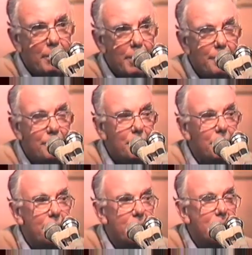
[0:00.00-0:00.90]
where we
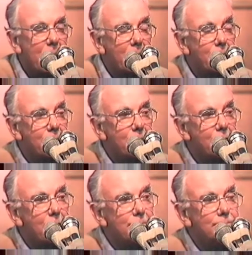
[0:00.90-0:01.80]
saw this magnificent
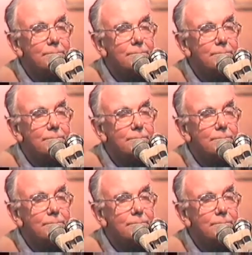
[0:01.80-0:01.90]
ship,